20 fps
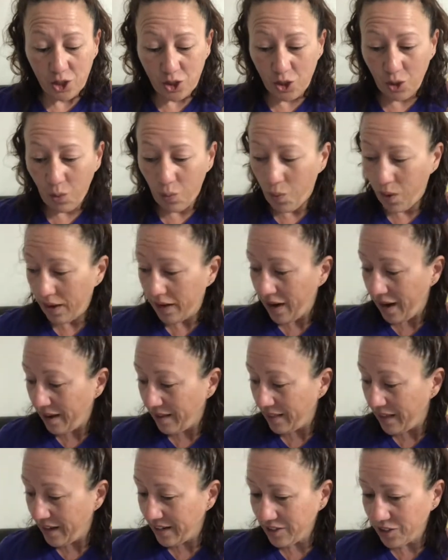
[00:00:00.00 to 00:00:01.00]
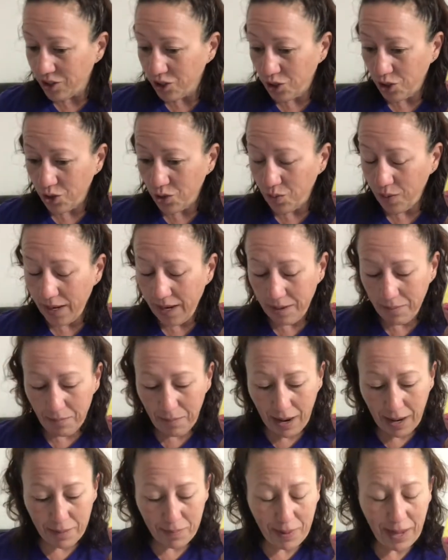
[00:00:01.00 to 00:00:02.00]
So what I like to do in
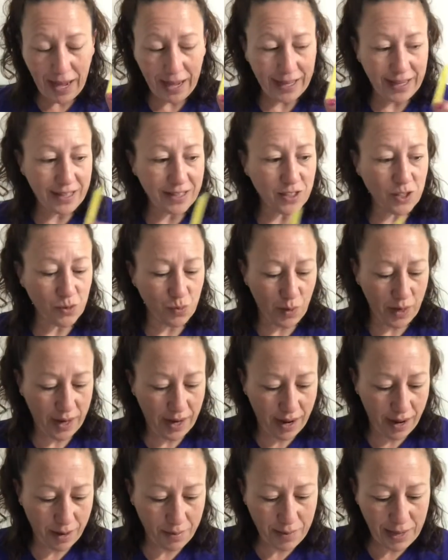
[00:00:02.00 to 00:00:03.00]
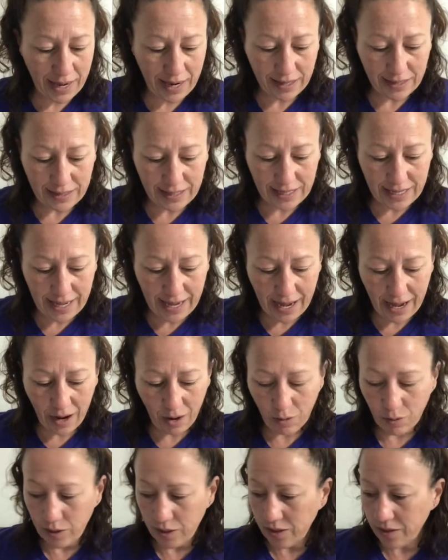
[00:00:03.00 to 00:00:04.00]
my packets when I'm handing
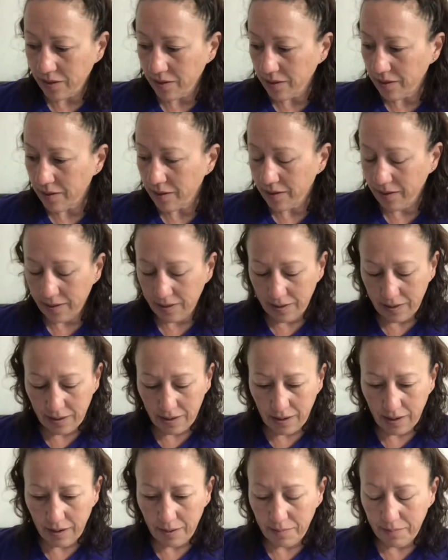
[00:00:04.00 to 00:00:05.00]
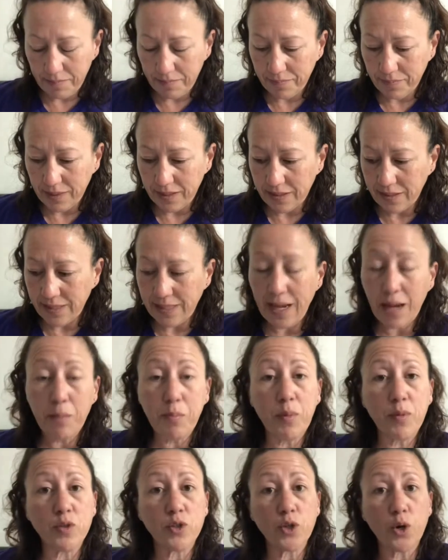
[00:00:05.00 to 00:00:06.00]
out um,
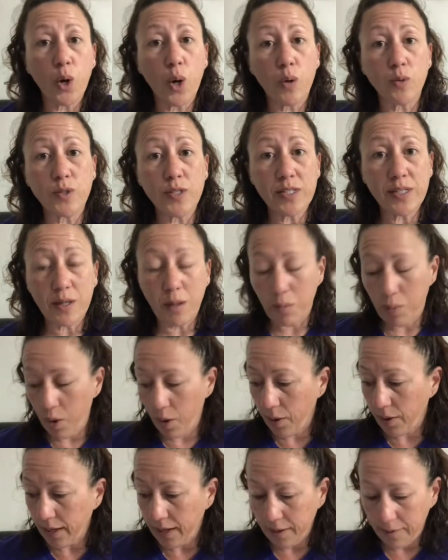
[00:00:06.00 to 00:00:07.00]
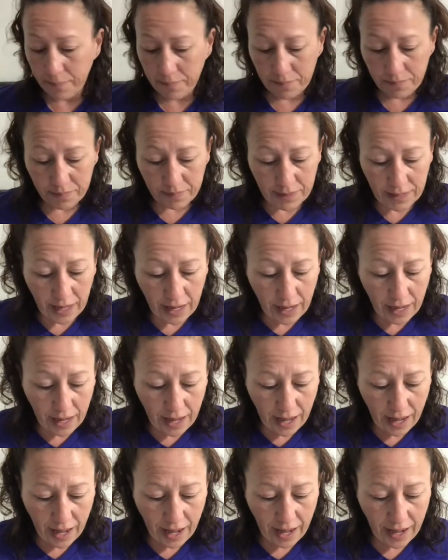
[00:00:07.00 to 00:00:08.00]
samples or hosting a party,
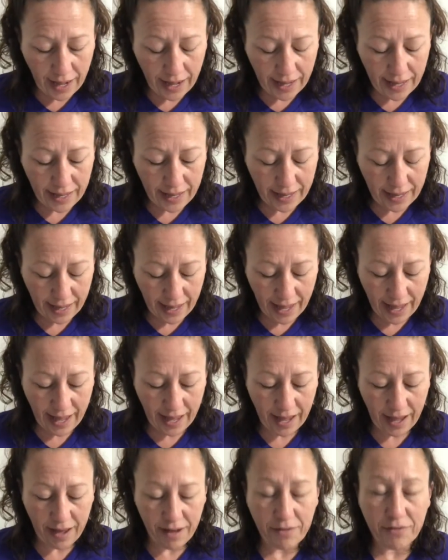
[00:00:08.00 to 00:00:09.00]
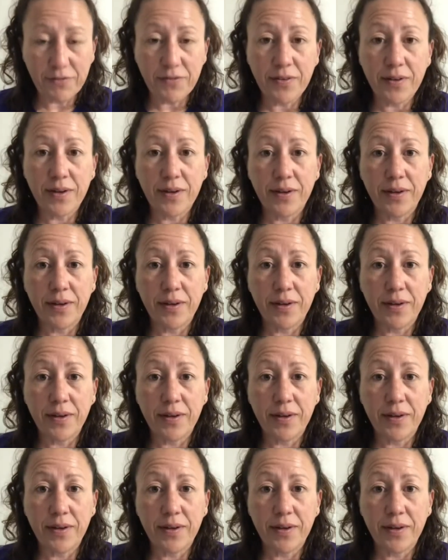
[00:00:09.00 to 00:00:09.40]
I have